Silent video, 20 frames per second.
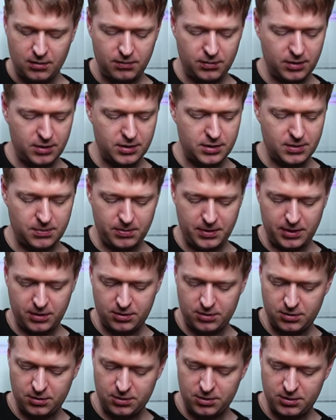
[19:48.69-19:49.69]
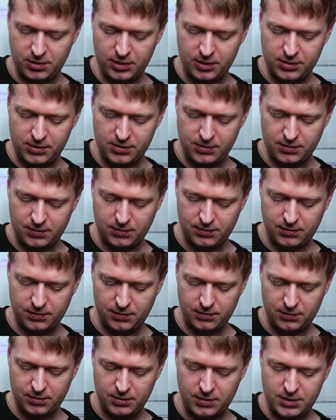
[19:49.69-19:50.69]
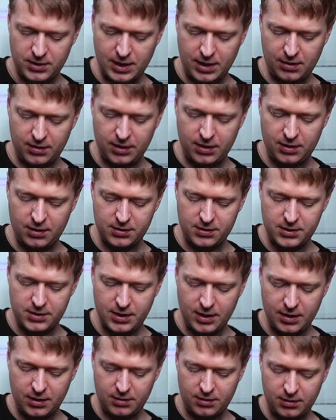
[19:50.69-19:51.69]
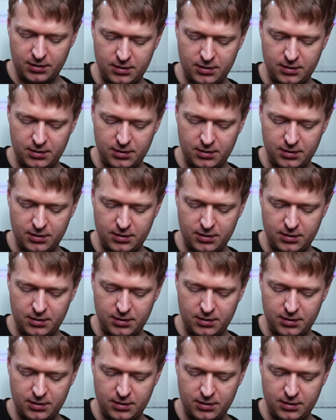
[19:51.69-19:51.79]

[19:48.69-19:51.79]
We're going to play the two strings down here instead